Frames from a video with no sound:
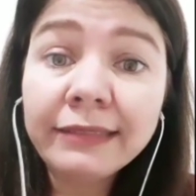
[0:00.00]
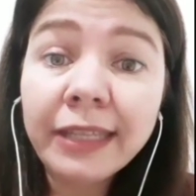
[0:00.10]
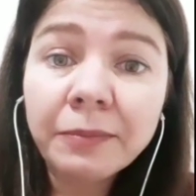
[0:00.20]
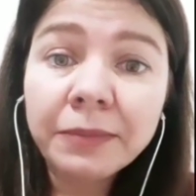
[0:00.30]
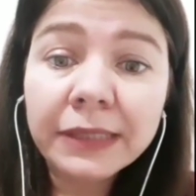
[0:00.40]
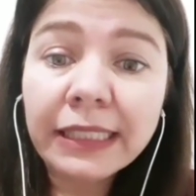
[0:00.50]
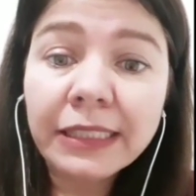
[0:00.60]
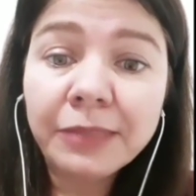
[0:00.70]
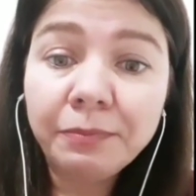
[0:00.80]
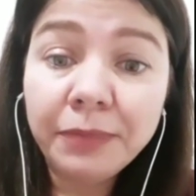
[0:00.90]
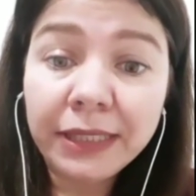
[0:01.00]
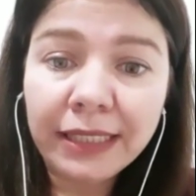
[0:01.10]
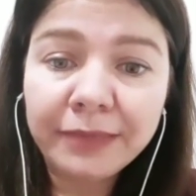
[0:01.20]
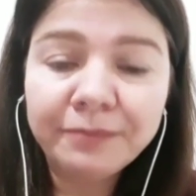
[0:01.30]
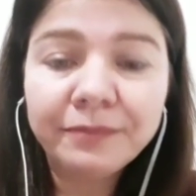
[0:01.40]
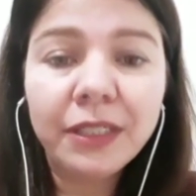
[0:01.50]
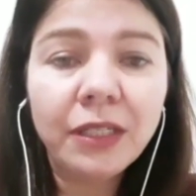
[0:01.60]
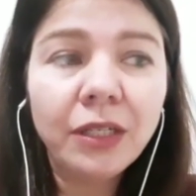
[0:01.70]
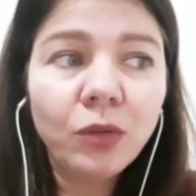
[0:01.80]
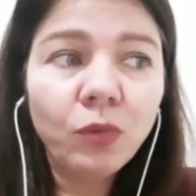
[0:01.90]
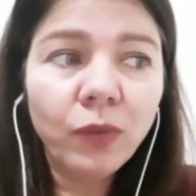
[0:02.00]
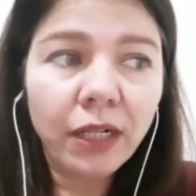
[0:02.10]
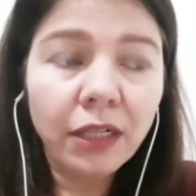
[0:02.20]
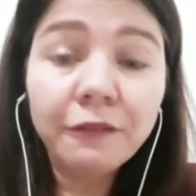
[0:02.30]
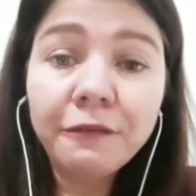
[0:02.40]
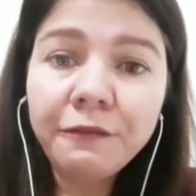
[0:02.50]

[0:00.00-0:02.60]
template be? Well,